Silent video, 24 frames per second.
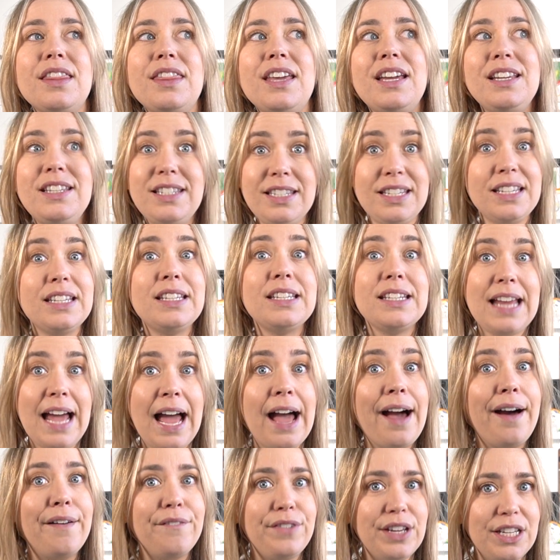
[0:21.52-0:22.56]
they didn't
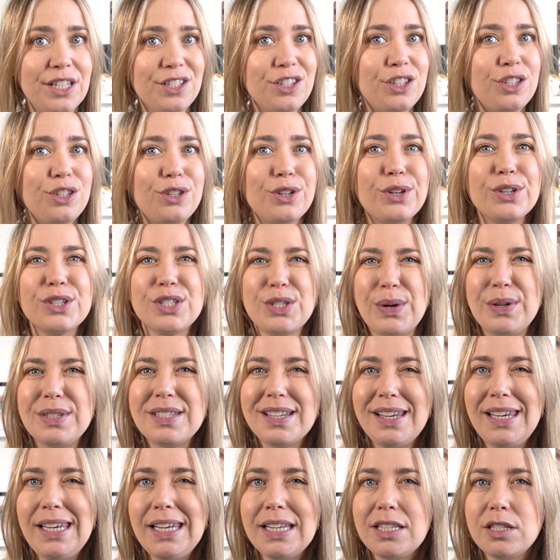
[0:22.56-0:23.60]
have in stock, so I was
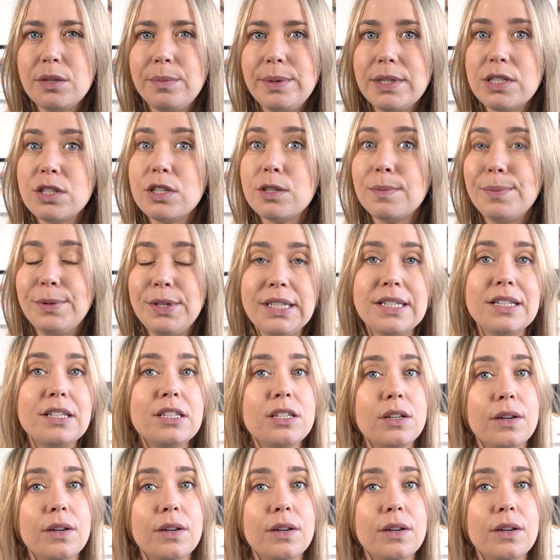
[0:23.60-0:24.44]
a little bit disappointed,